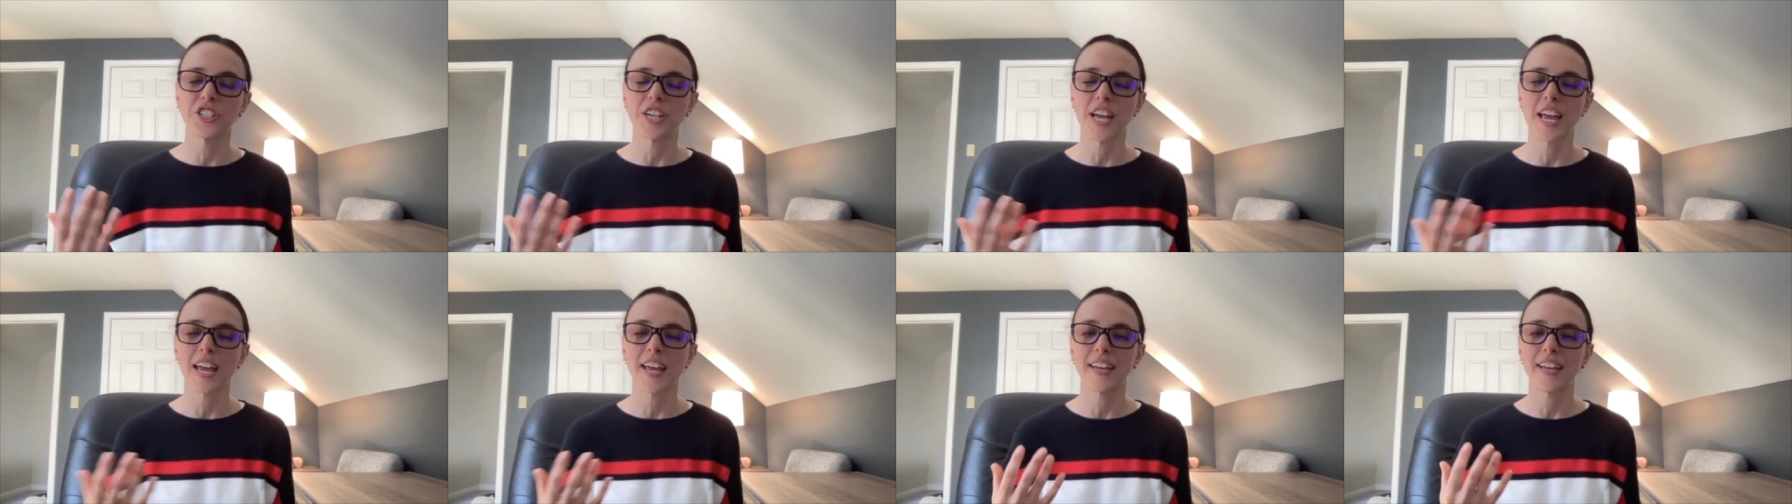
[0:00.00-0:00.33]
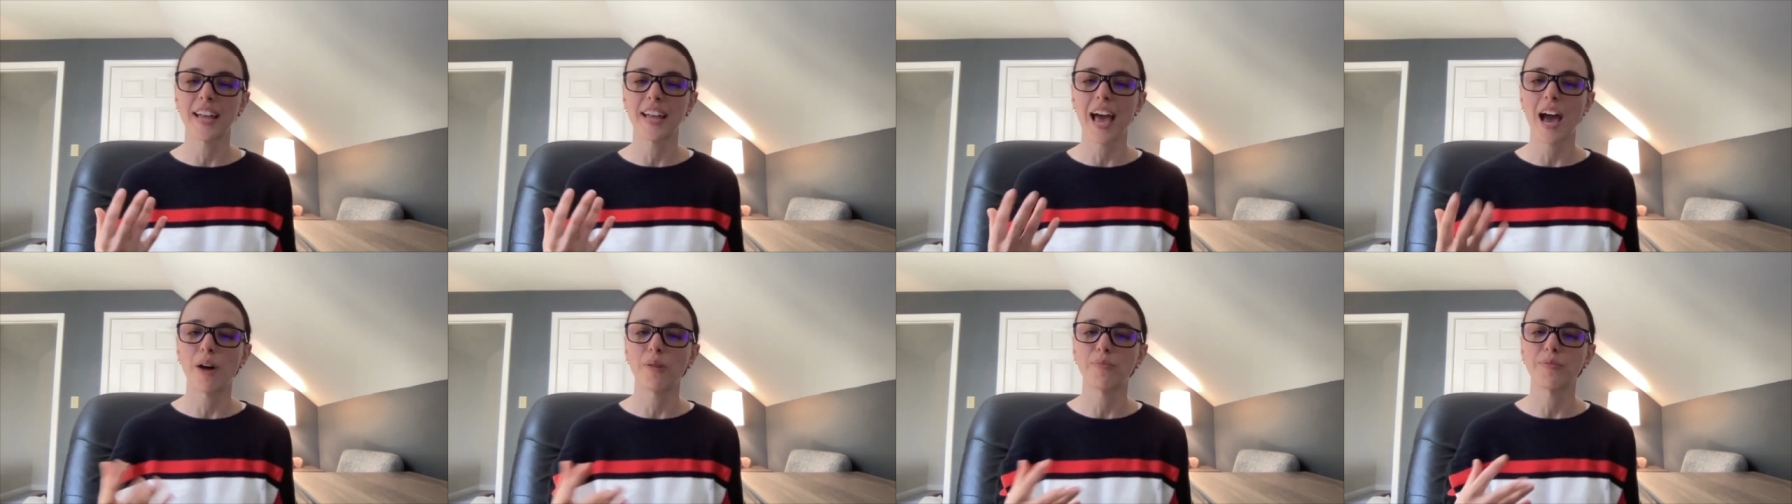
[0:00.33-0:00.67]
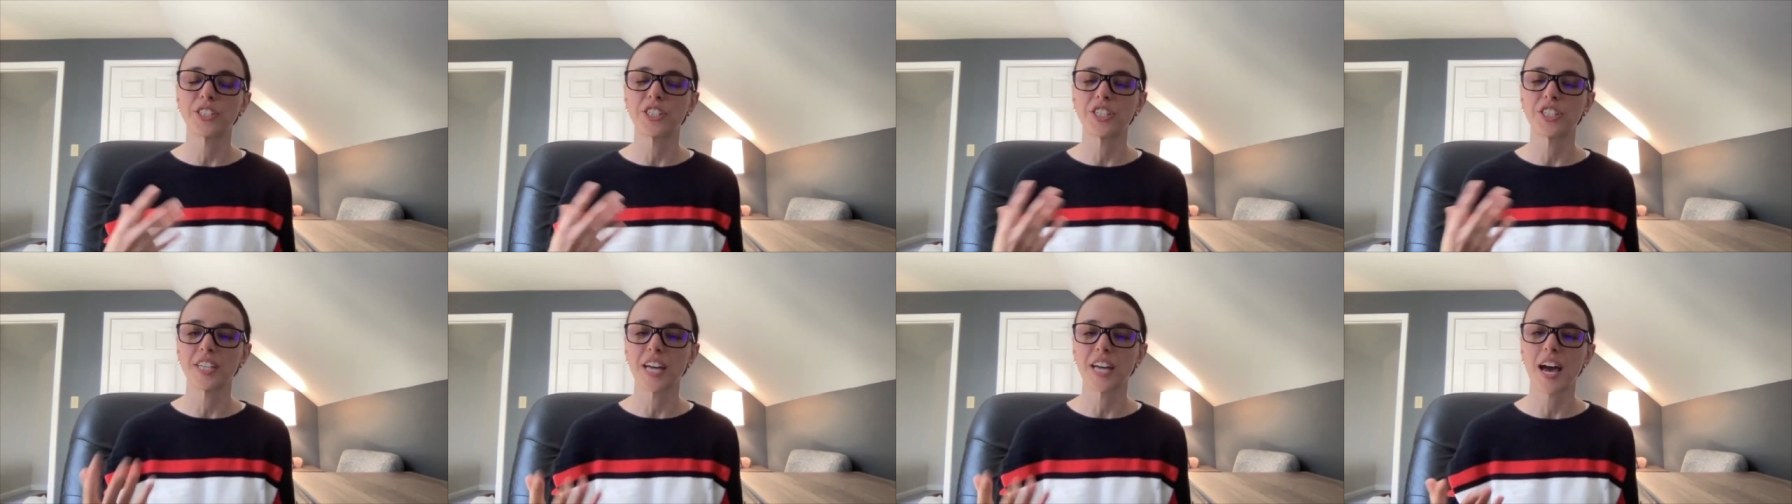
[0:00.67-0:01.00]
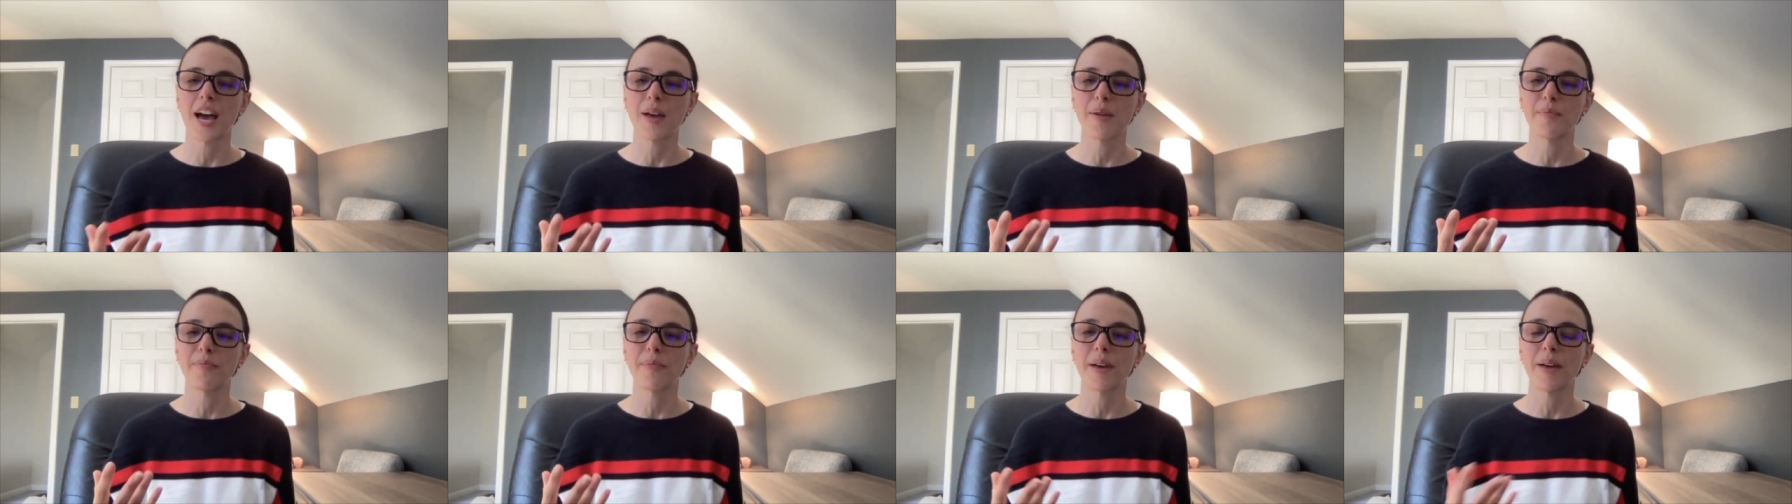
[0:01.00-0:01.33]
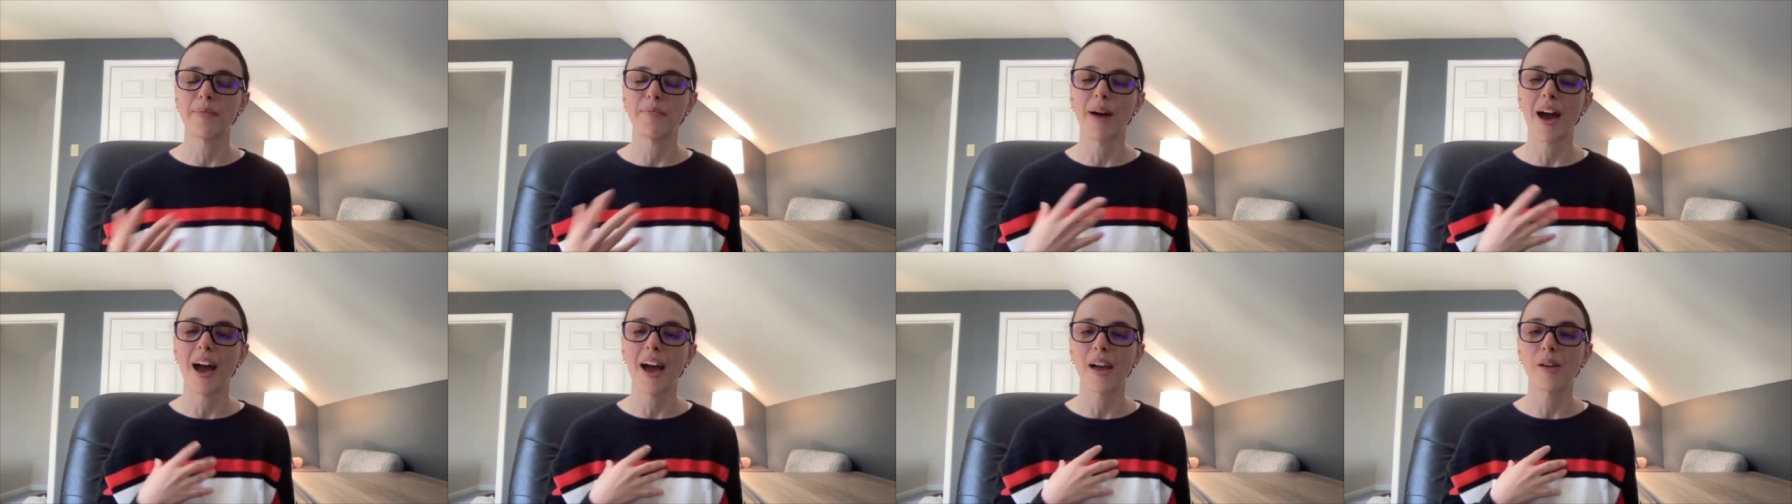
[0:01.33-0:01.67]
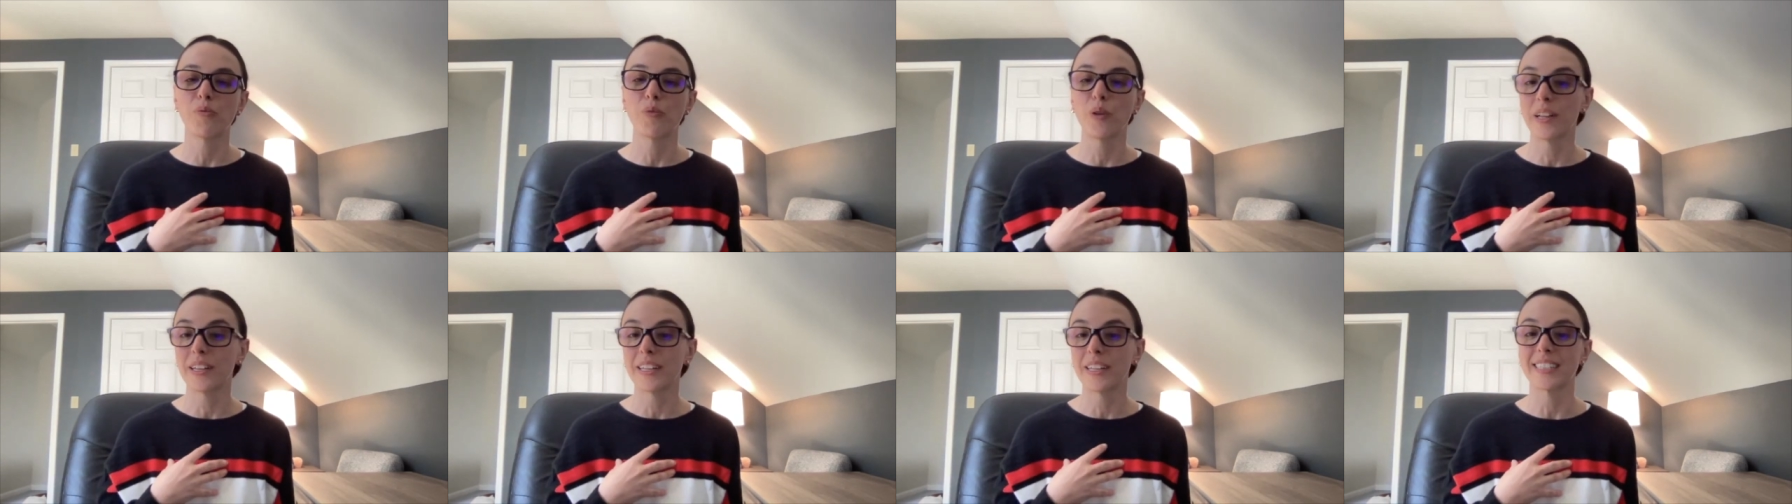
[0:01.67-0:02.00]
and how much time am I
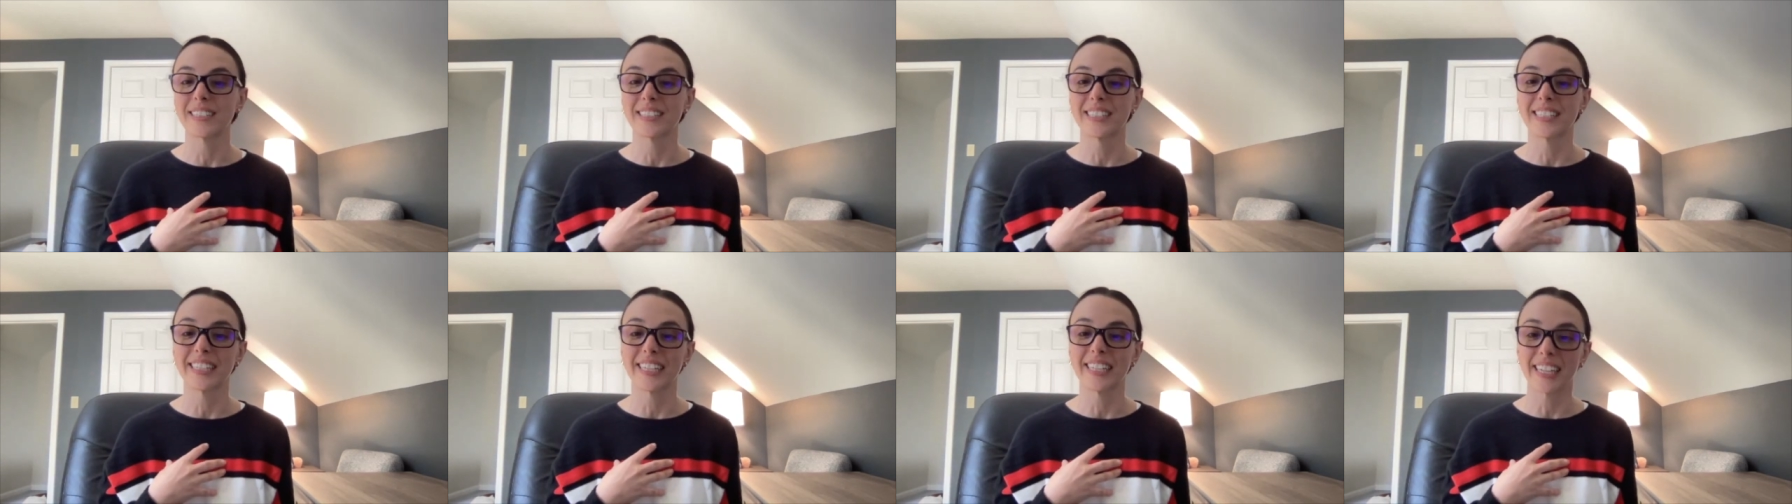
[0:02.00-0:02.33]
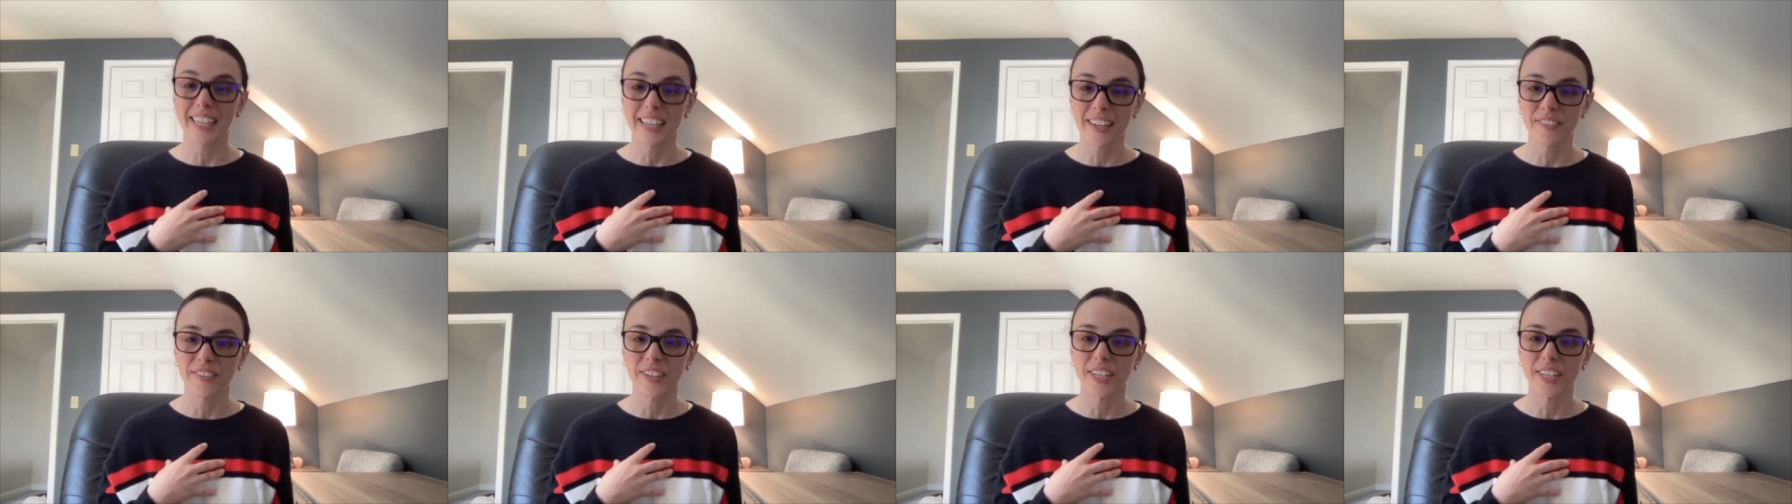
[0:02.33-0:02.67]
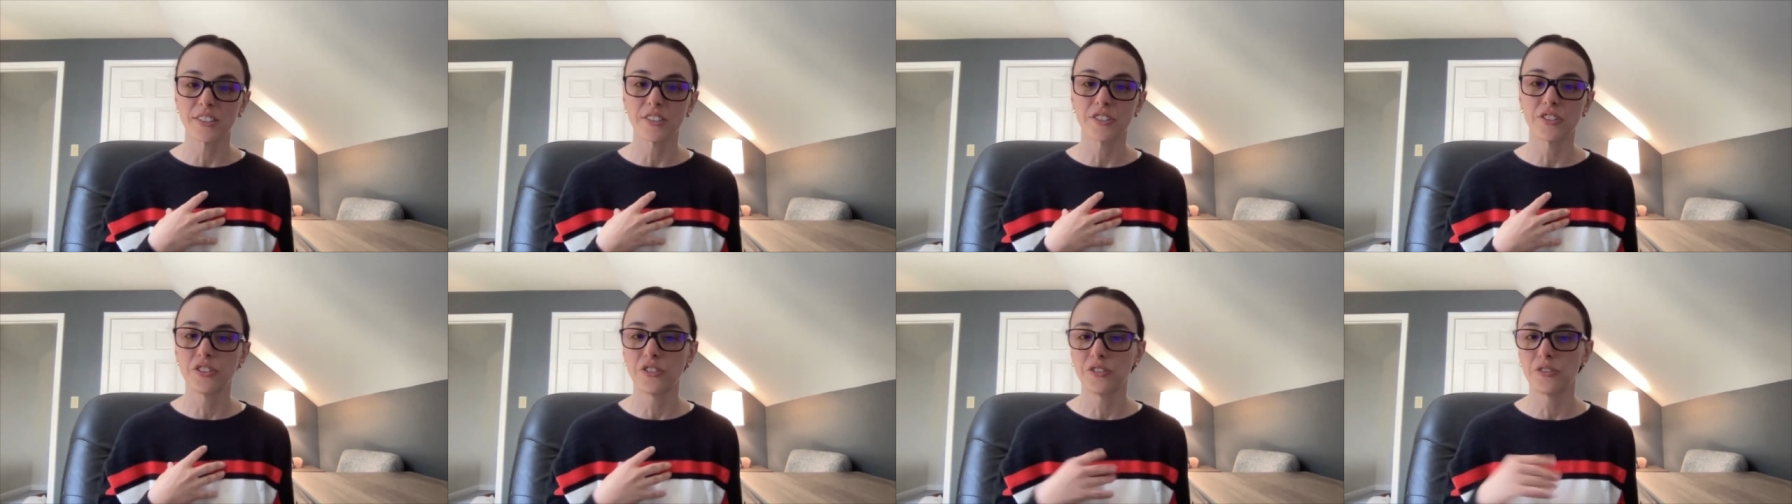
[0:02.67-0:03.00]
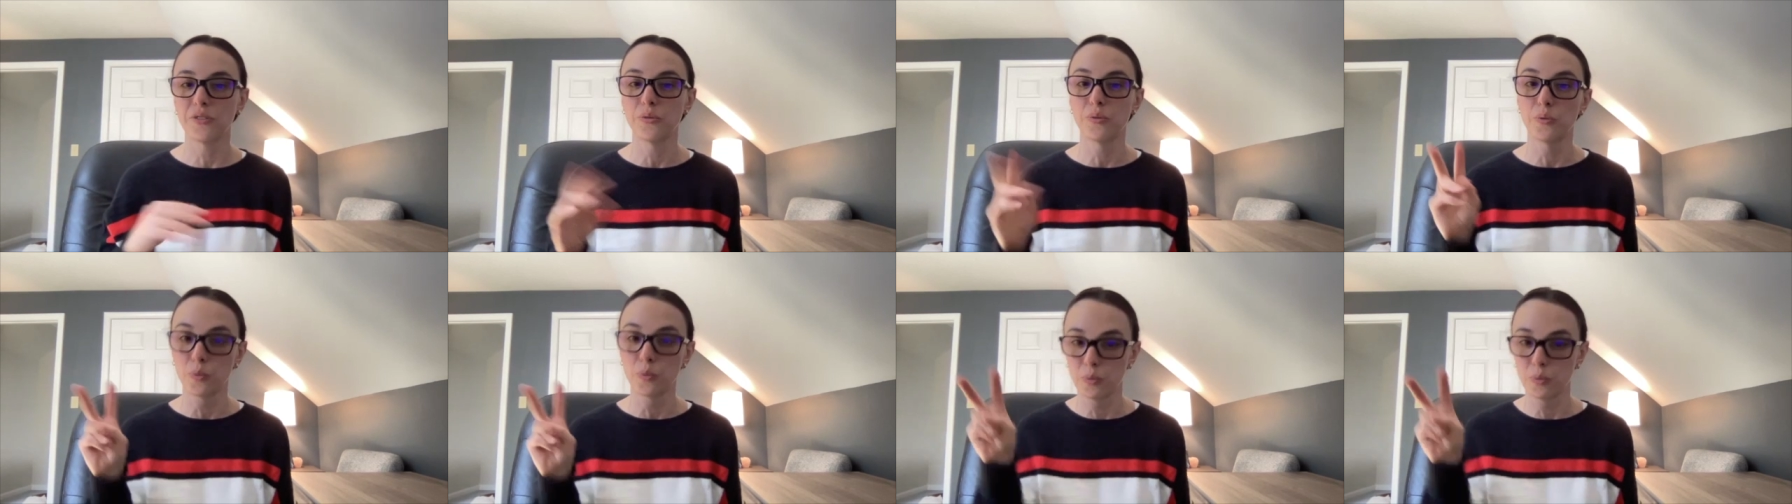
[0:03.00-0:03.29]
willing to give it to